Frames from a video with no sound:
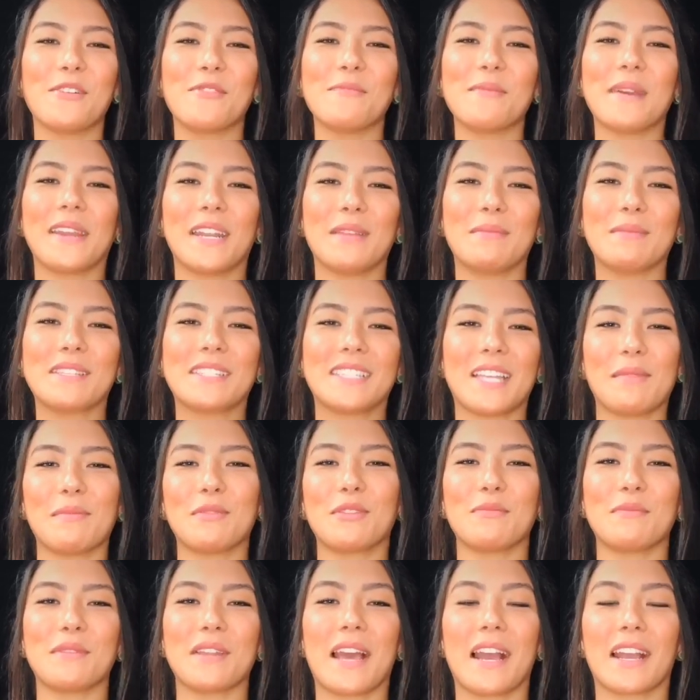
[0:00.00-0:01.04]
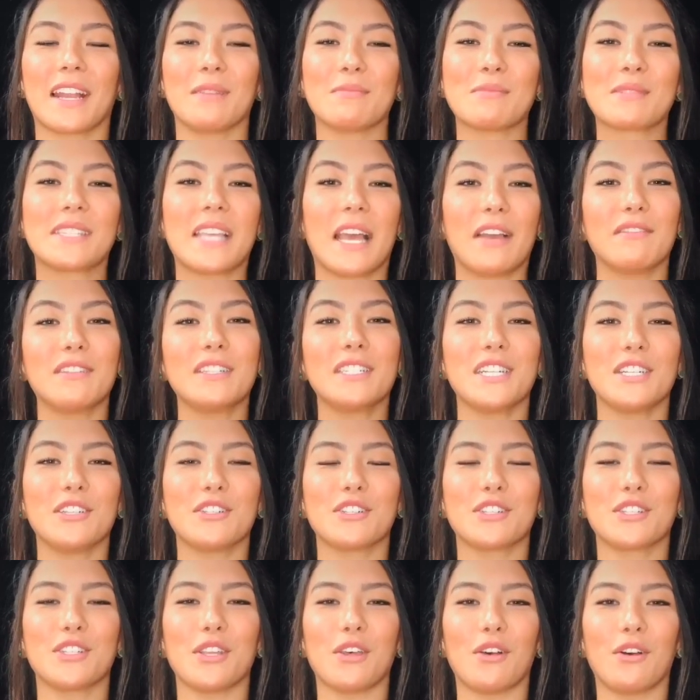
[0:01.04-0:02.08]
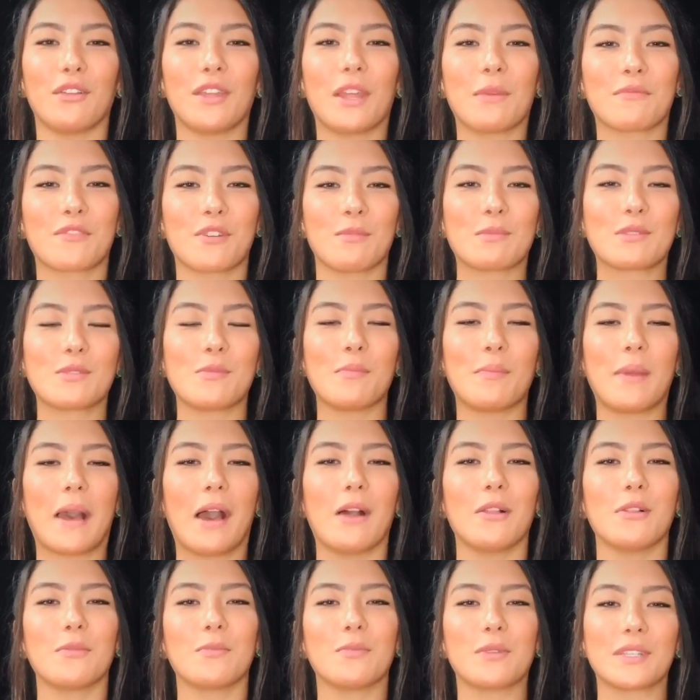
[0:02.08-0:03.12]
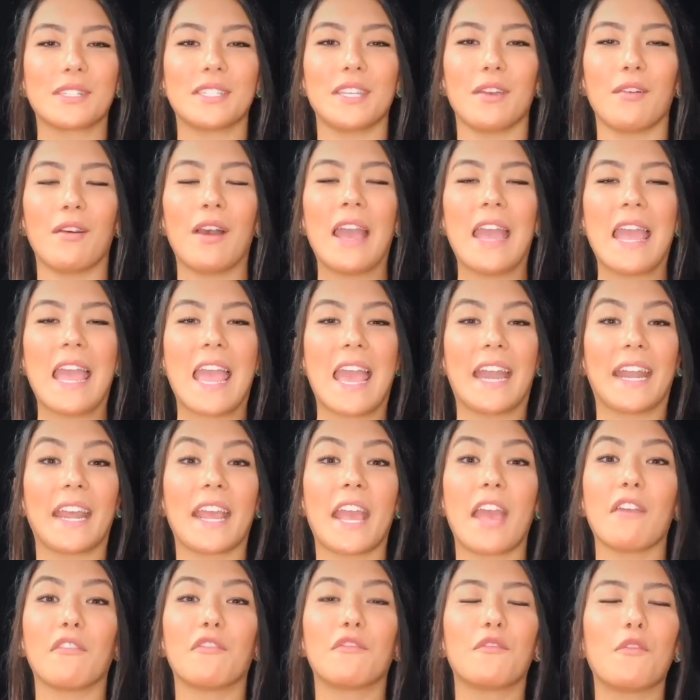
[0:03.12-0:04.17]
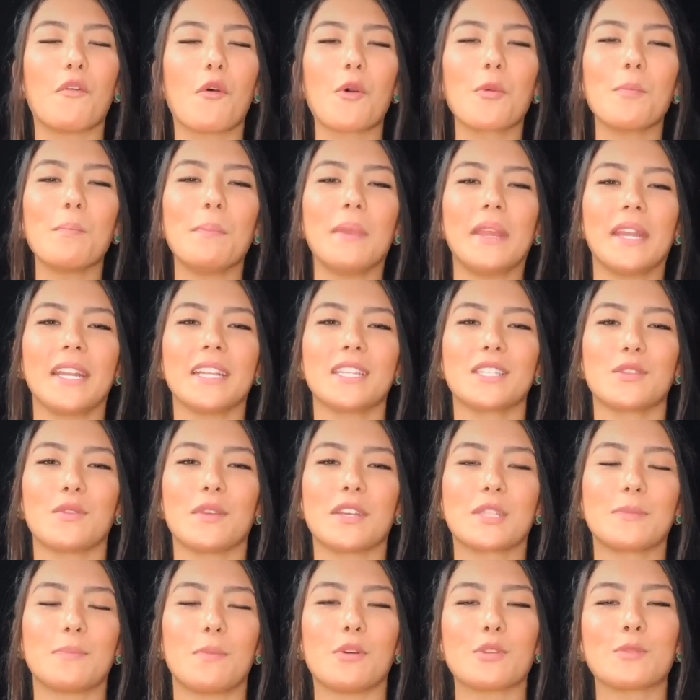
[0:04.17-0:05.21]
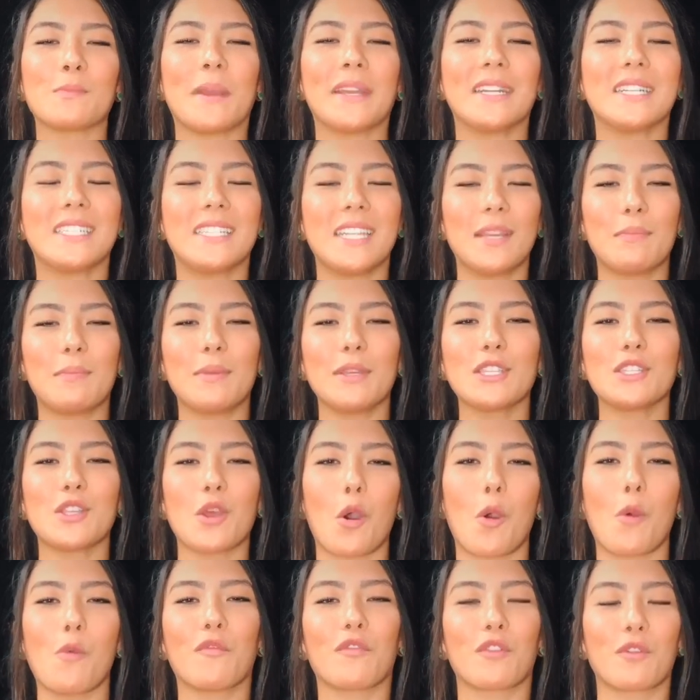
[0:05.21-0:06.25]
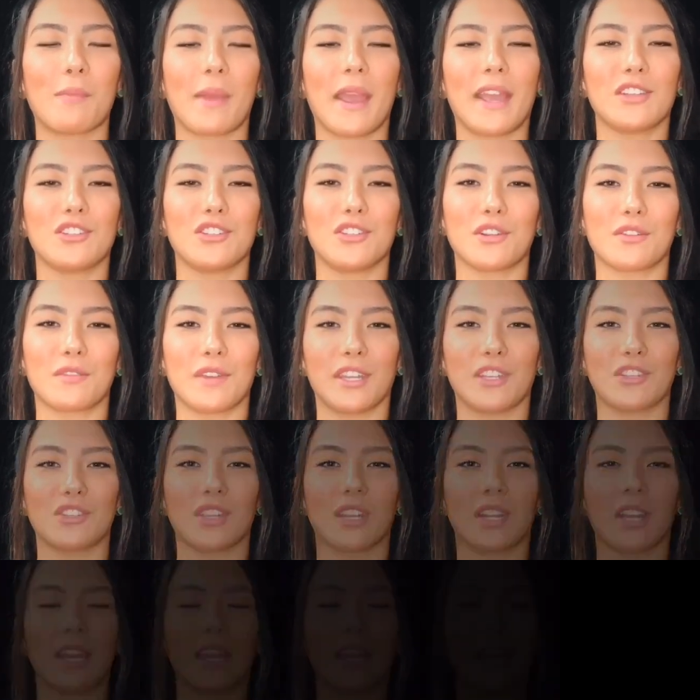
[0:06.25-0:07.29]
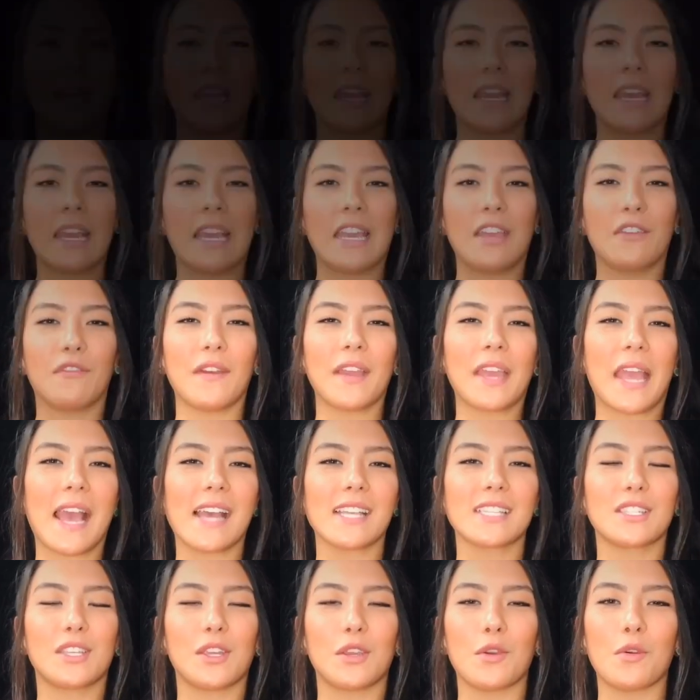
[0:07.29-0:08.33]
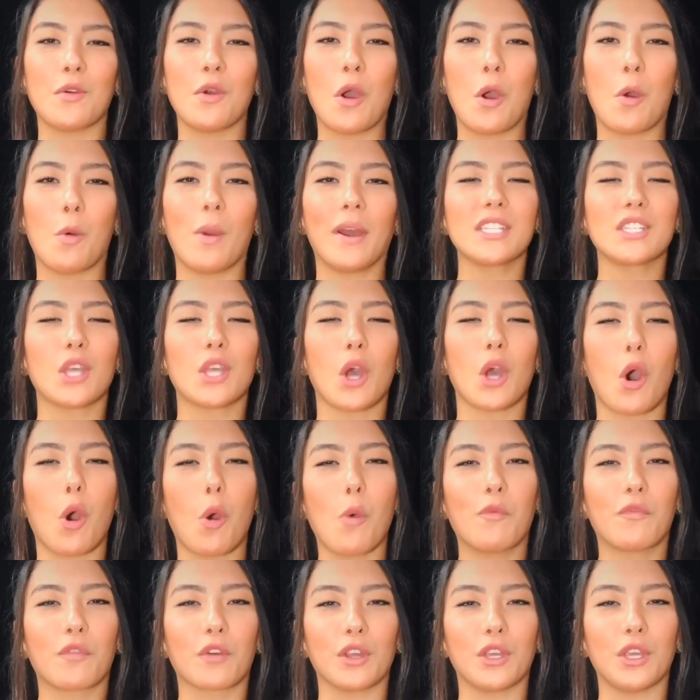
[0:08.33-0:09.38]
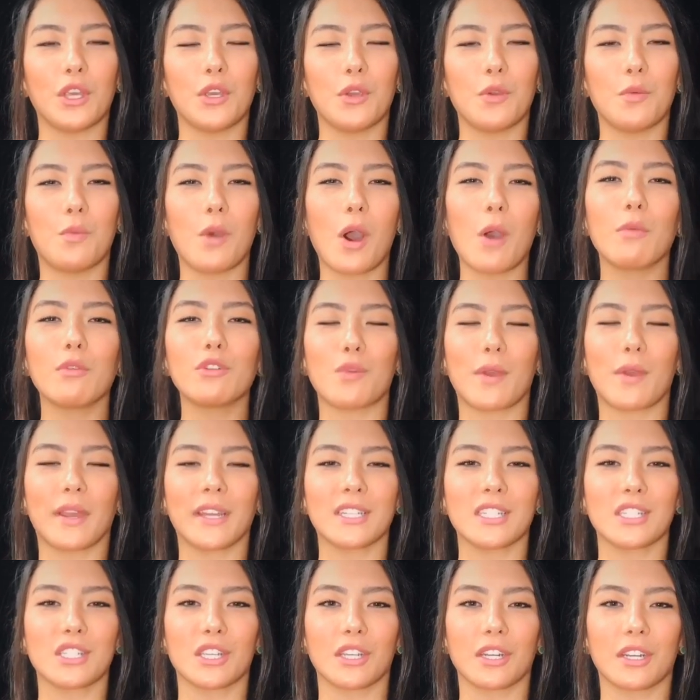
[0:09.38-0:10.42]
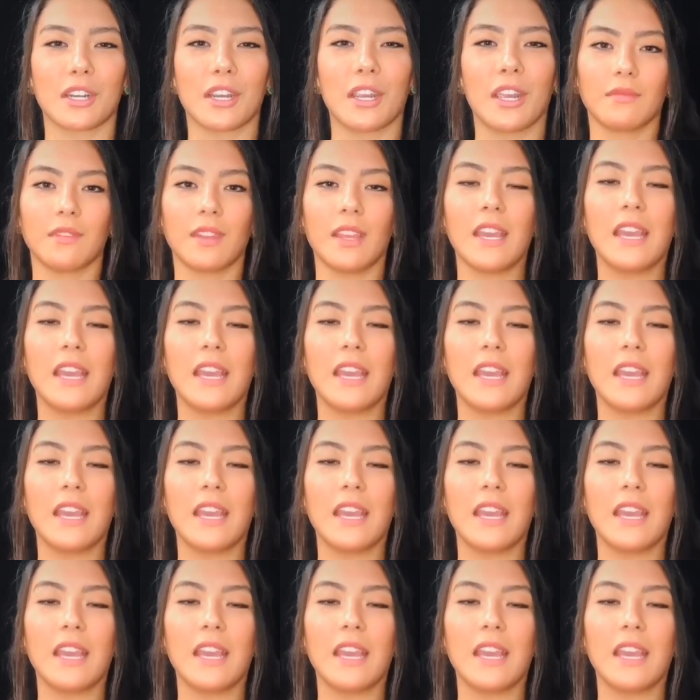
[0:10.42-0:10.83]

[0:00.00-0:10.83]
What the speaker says: my name is Tamie Tominaga, I'm 17 years old, I'm from São Paulo, Brazil, and I have 4 minutes to expose my deepest hope for my generation. If I asked you, what is hope for you, what would you answer?